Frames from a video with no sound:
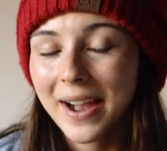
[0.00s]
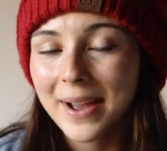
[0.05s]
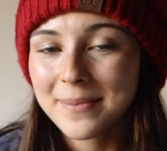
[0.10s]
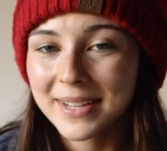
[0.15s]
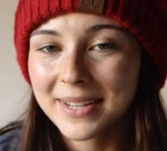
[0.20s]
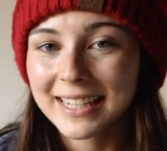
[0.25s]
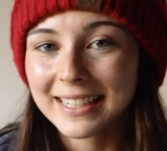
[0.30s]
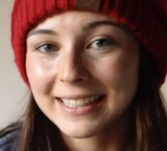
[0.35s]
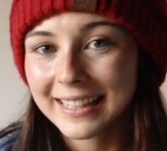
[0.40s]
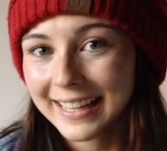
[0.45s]

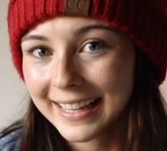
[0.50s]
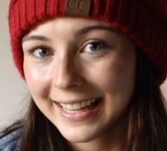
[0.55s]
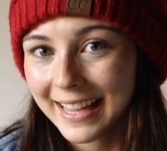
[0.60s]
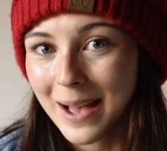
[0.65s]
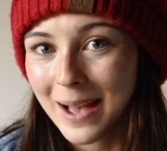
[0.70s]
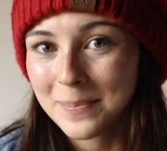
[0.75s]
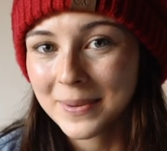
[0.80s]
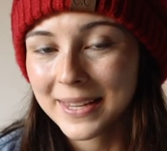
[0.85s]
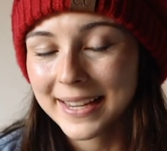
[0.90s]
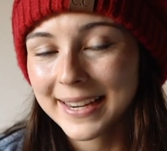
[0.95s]
I'm gonna link
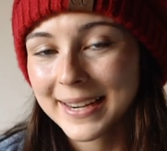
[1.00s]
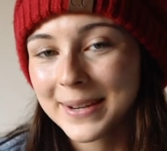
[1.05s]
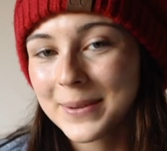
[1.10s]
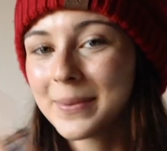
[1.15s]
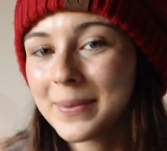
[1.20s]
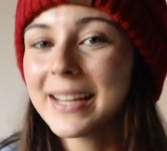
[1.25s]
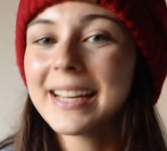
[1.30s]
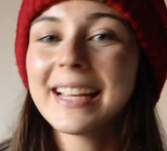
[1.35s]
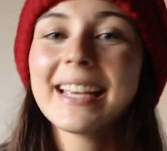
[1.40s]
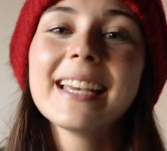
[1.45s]
it up
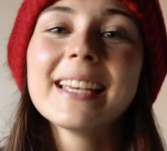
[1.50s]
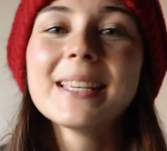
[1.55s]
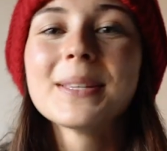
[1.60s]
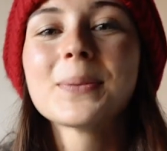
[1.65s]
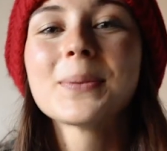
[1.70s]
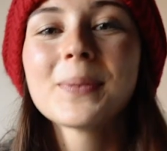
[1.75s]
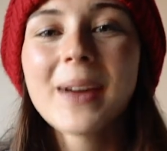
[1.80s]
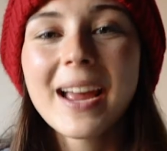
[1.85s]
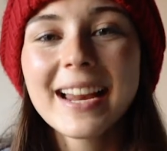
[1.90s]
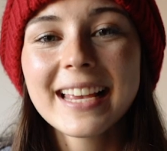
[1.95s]
here when it
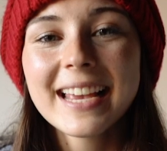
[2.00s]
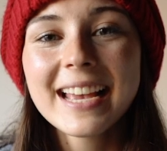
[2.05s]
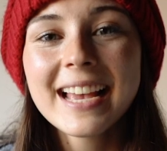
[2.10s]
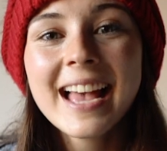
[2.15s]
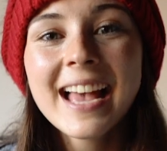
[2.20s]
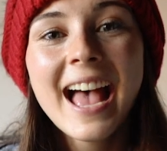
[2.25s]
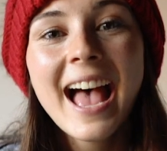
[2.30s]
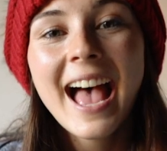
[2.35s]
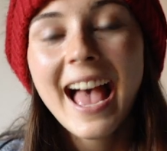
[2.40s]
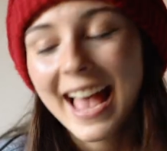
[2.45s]
is
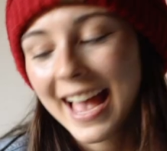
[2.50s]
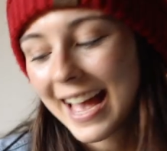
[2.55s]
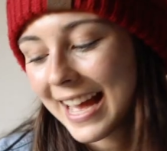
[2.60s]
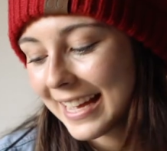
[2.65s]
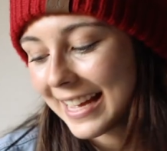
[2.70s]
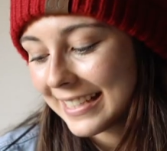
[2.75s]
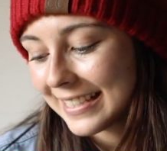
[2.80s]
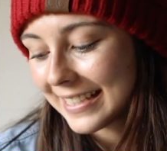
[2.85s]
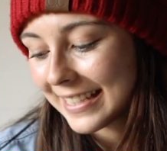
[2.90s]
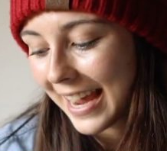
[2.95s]
ready,
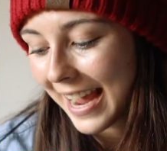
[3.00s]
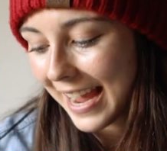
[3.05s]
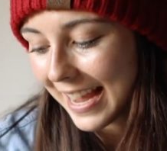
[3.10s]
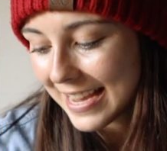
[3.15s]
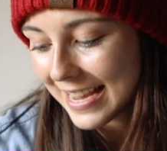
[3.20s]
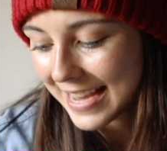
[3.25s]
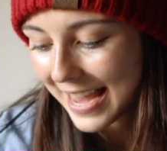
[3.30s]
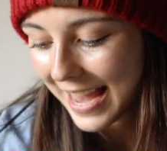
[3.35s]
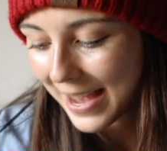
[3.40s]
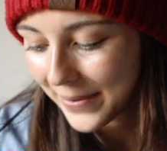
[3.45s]
and
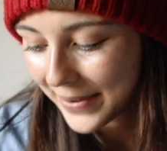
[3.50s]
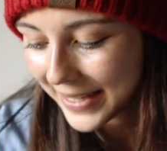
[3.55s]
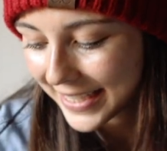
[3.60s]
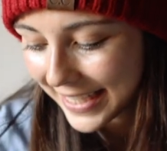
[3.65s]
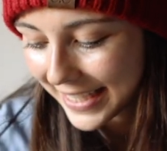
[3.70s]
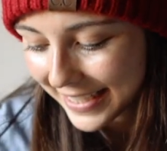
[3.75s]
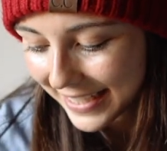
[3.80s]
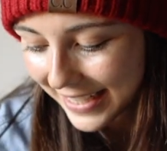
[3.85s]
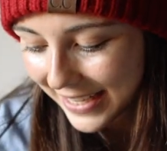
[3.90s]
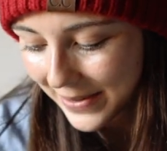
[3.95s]
I can't
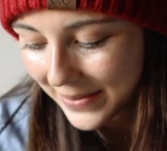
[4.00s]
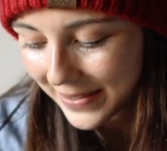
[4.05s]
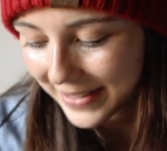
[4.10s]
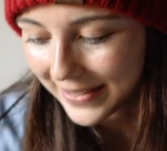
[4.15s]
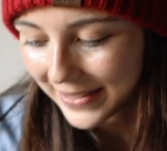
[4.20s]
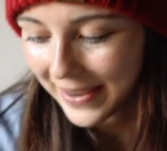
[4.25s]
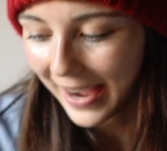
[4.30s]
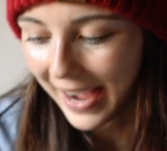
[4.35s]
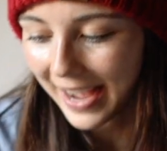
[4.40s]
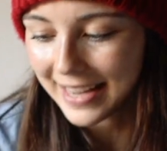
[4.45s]
wait to share it
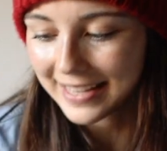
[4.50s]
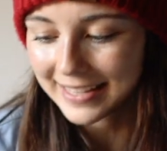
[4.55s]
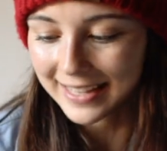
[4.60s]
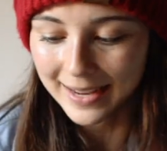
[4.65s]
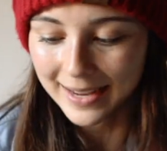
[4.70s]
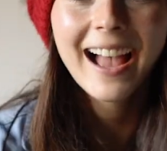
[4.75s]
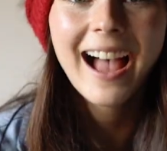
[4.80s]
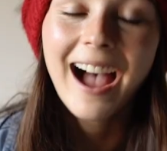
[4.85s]
with you guys.